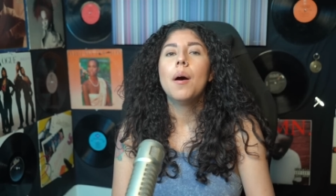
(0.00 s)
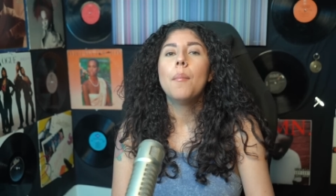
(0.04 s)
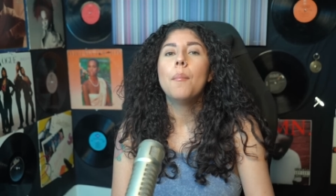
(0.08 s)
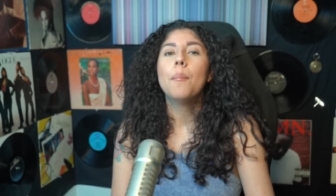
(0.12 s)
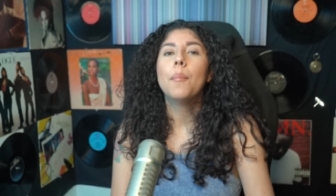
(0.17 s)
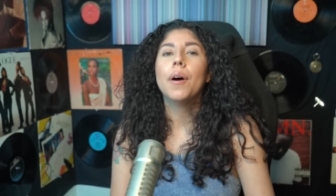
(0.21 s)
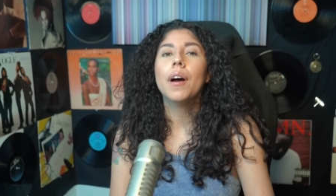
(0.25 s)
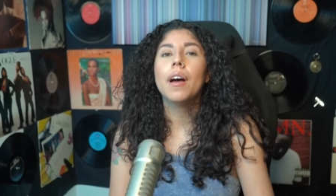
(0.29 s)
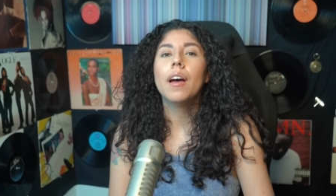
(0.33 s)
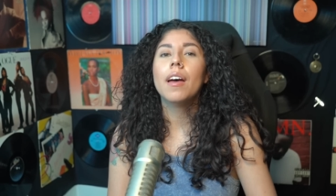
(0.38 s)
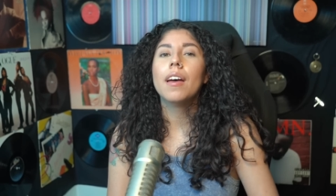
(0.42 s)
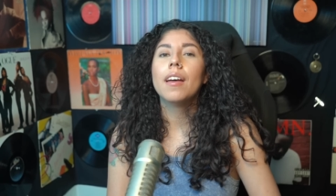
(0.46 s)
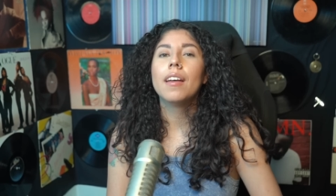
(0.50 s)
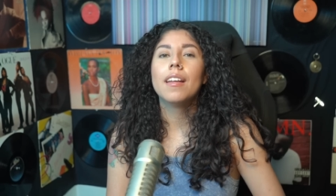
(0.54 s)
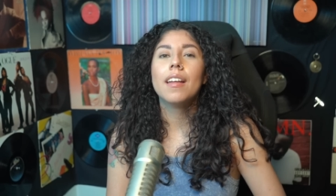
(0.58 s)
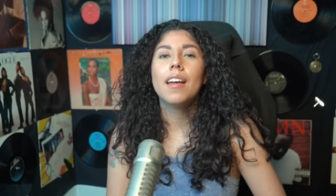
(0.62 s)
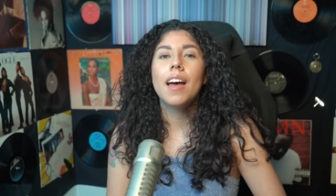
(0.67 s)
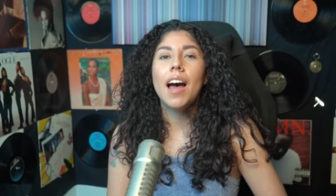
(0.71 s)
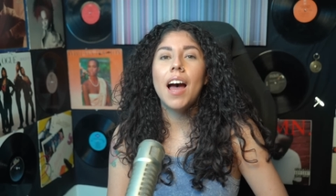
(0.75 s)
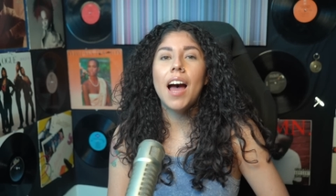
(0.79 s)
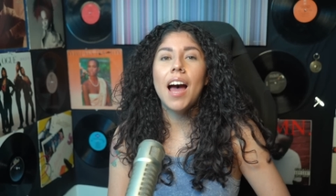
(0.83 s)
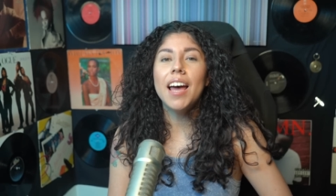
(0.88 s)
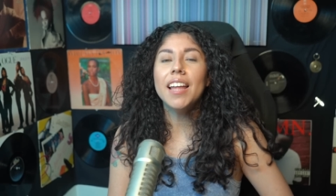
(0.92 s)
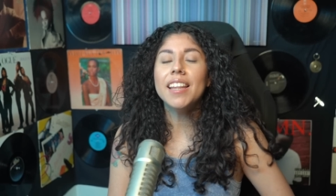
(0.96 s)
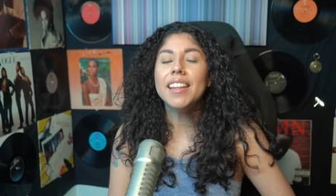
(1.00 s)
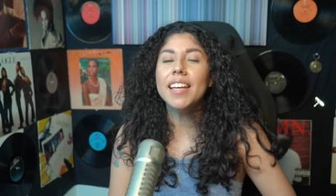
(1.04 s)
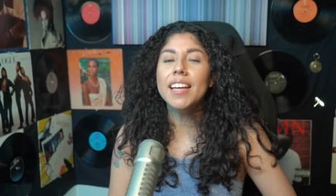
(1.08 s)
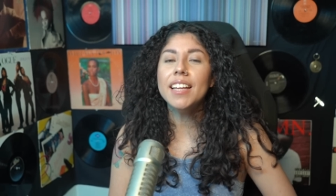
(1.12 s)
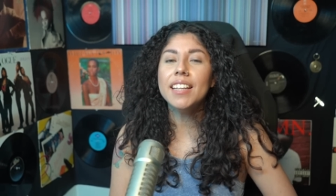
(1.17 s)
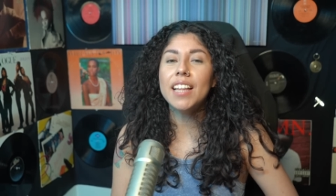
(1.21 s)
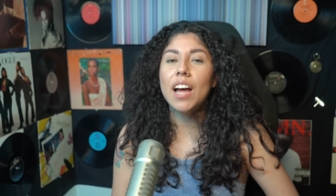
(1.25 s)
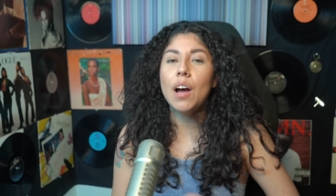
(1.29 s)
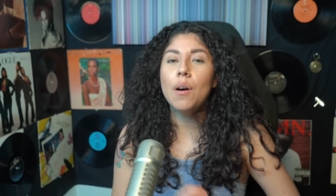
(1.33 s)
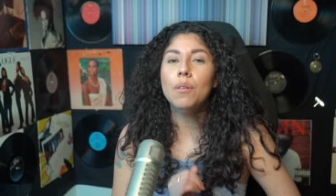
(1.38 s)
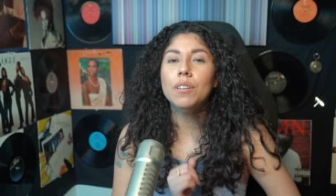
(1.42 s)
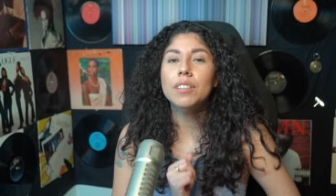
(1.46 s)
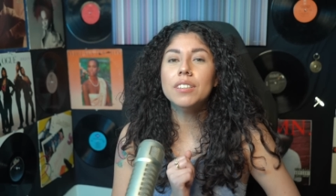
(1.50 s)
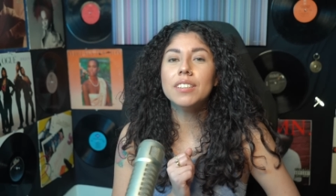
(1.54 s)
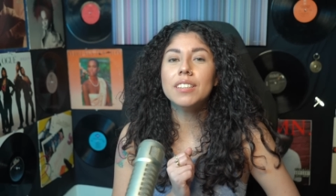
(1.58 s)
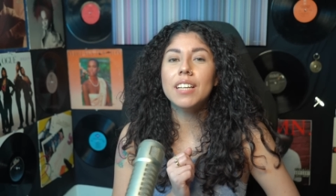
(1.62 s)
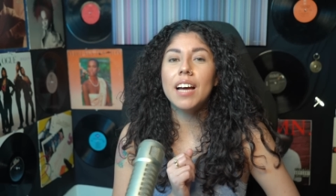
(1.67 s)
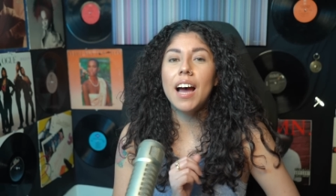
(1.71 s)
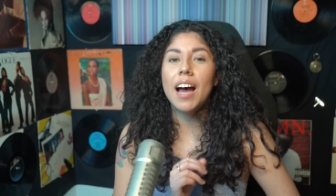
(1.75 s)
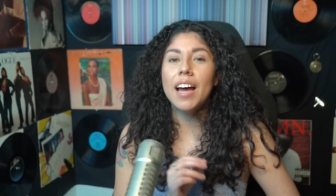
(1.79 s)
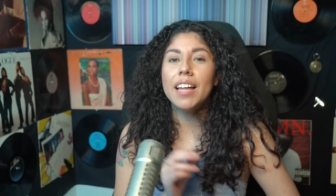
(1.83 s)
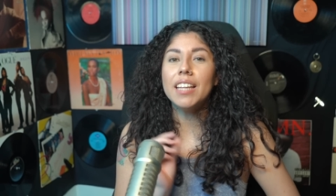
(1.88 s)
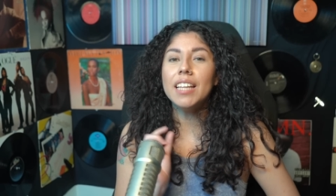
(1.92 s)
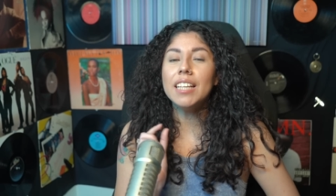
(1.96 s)
But I think that was
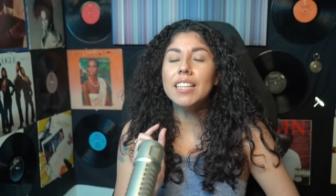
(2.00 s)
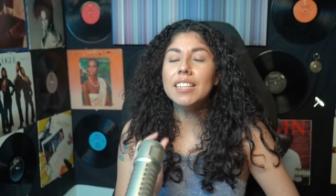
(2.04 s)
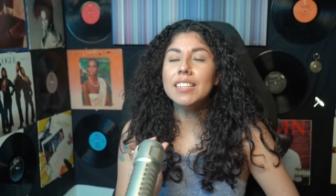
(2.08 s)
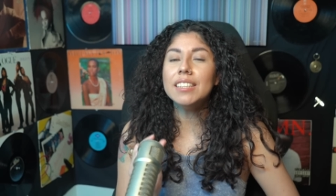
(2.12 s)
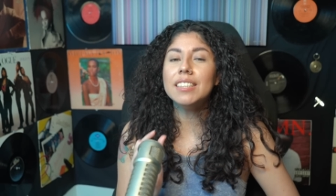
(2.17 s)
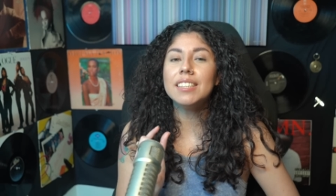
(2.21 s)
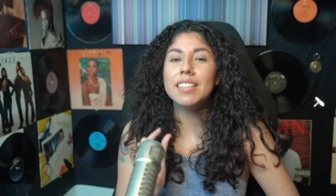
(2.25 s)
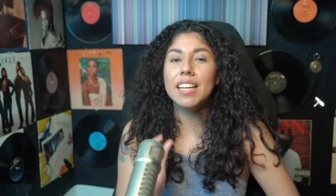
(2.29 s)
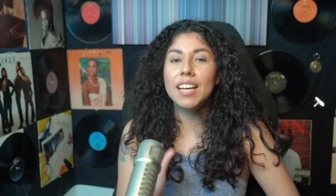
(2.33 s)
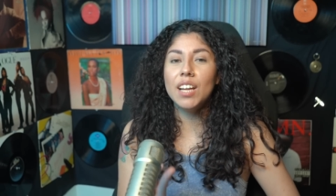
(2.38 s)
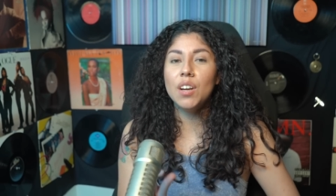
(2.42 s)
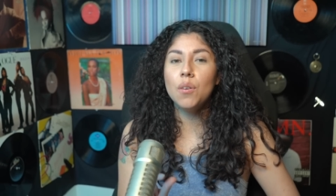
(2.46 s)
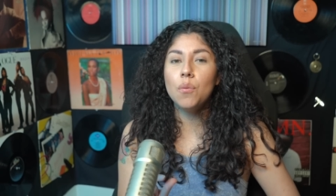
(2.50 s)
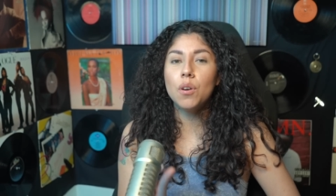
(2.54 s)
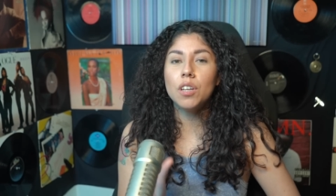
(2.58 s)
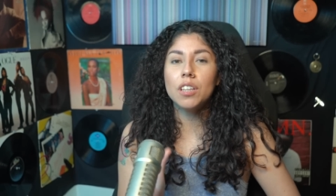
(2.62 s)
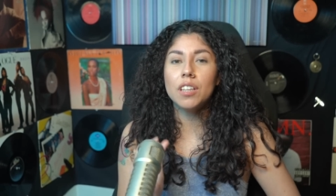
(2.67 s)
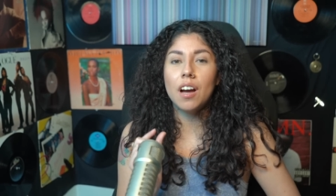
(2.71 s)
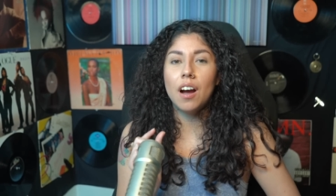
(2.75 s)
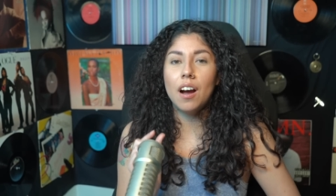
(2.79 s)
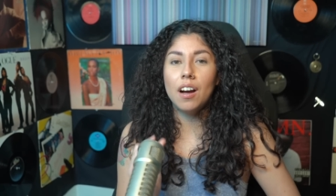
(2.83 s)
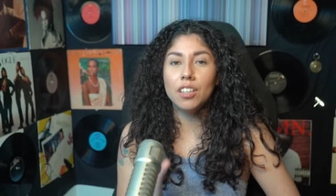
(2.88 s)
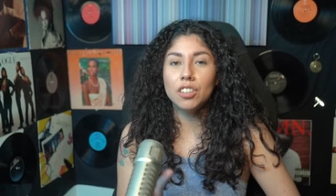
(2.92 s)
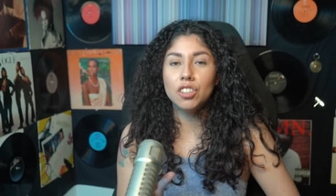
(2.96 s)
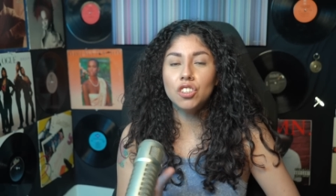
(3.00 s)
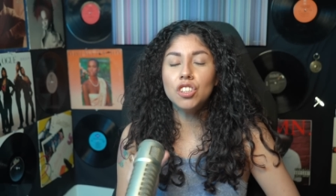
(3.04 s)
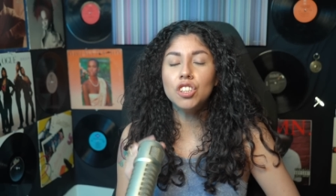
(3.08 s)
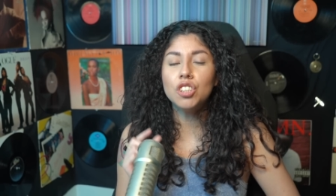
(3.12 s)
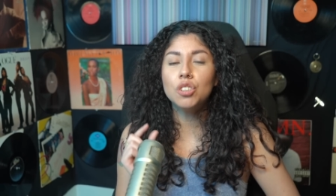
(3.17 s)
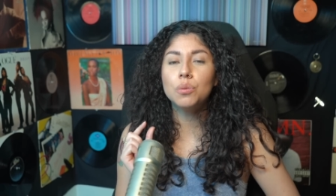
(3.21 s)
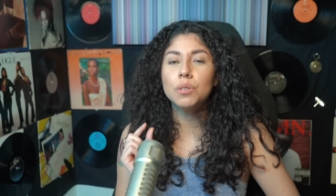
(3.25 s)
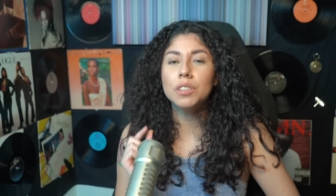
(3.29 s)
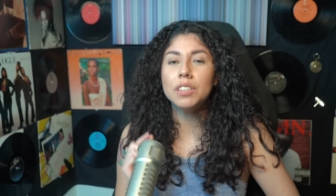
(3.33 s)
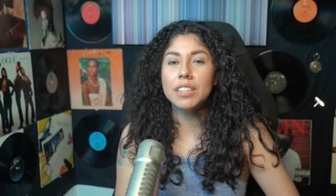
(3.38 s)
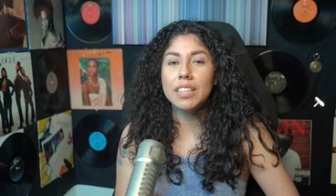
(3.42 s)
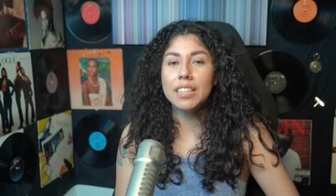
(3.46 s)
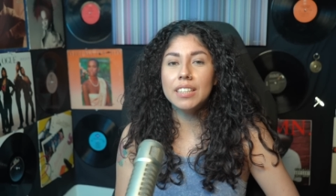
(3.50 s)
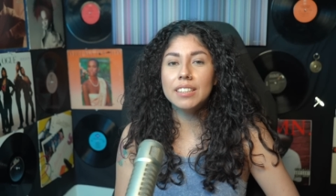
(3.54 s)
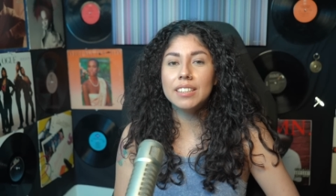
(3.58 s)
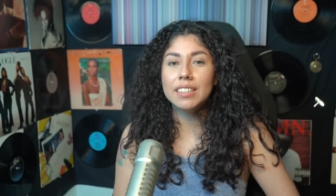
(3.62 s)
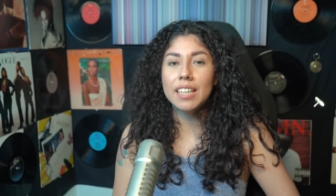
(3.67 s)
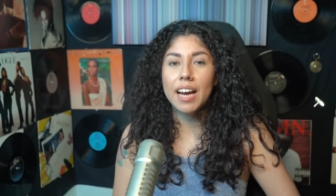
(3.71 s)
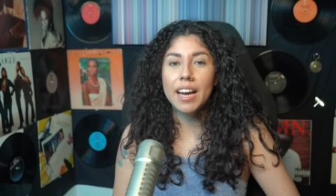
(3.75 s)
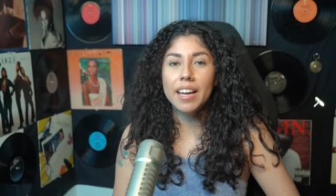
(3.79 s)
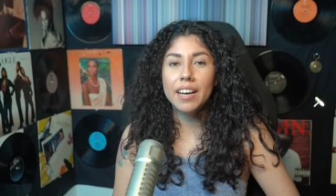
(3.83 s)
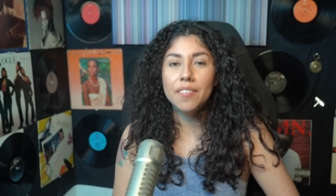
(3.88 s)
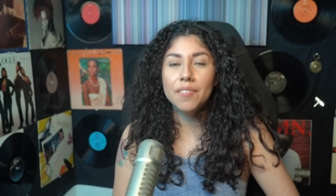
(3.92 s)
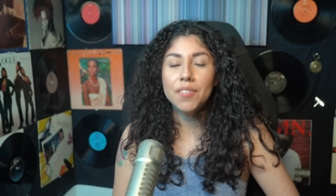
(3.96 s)
I think the scene where the ostrich was
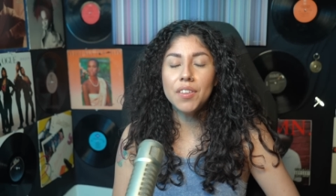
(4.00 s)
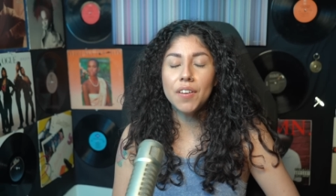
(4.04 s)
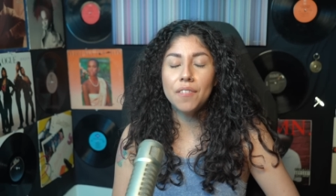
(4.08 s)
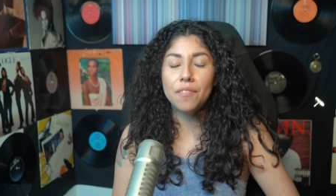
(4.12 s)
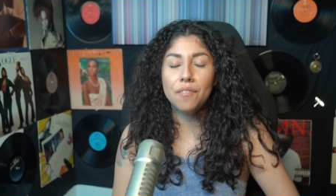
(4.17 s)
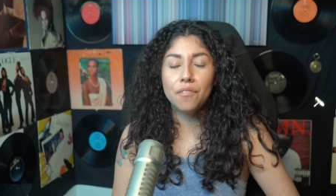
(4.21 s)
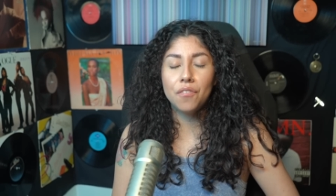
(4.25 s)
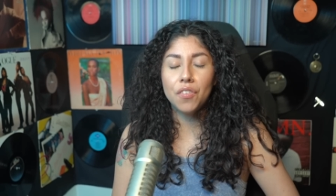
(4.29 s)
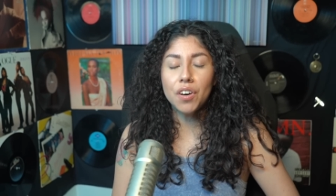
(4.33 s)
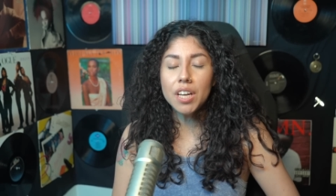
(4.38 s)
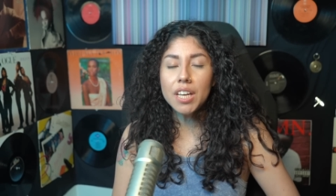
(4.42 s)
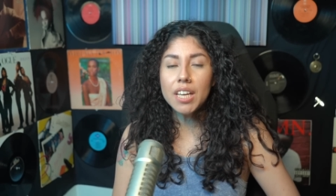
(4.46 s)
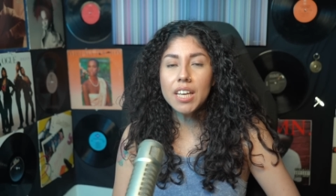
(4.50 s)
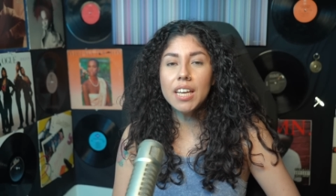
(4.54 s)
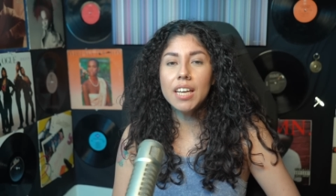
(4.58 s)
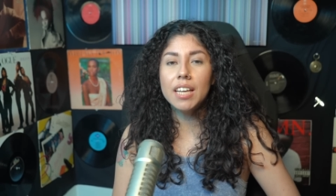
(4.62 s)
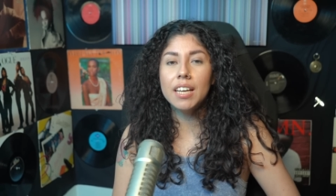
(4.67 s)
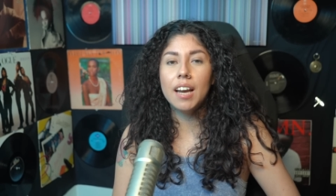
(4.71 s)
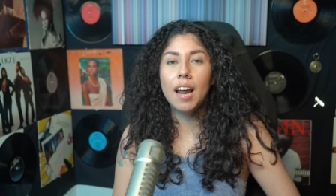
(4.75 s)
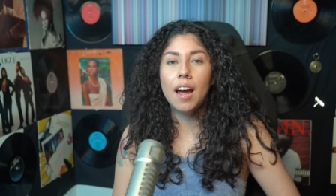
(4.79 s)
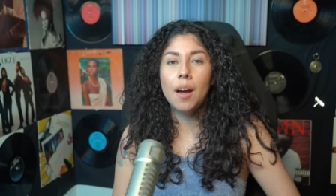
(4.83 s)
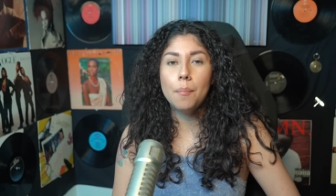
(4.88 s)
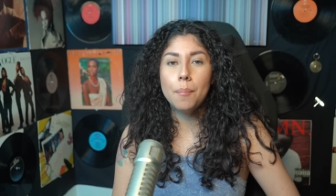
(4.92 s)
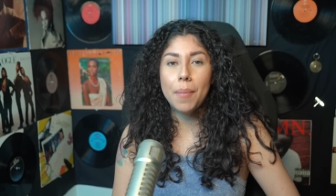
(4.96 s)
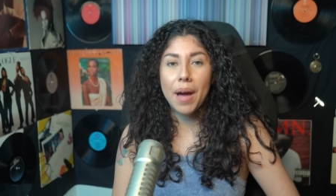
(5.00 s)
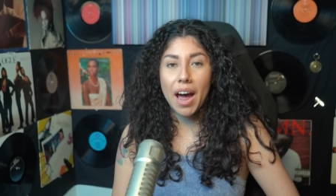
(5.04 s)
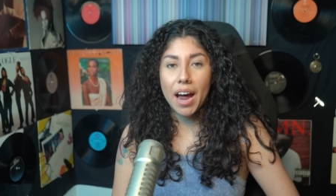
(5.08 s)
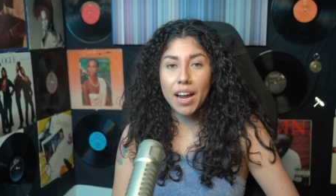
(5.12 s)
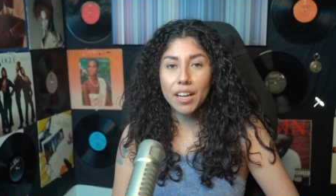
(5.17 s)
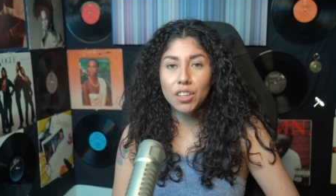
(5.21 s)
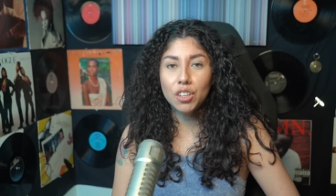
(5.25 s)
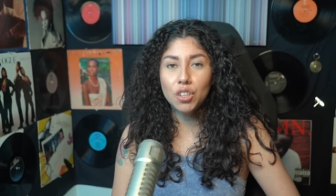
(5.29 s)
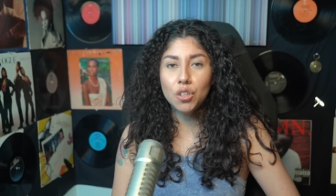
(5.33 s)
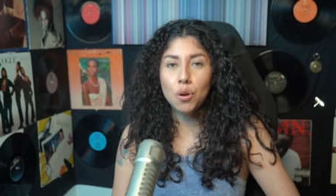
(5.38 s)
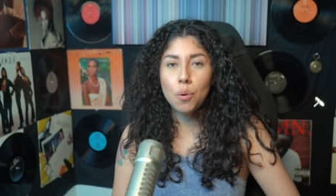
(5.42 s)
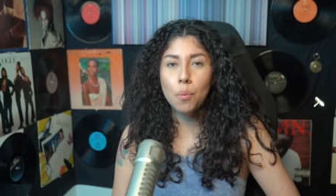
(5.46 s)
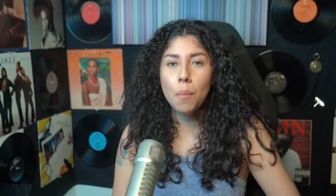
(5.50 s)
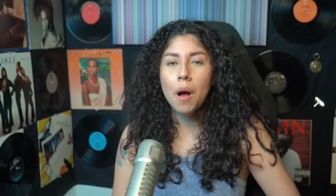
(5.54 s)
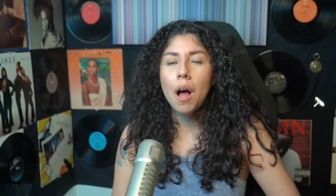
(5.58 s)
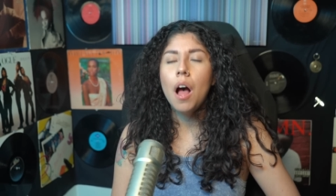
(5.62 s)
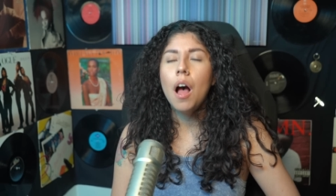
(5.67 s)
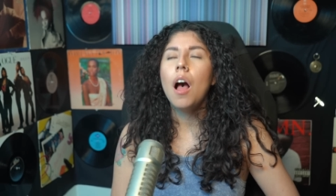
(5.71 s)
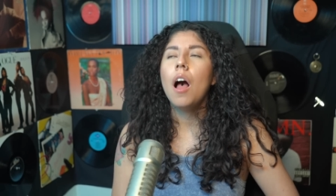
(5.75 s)
inside of the freaking bathroom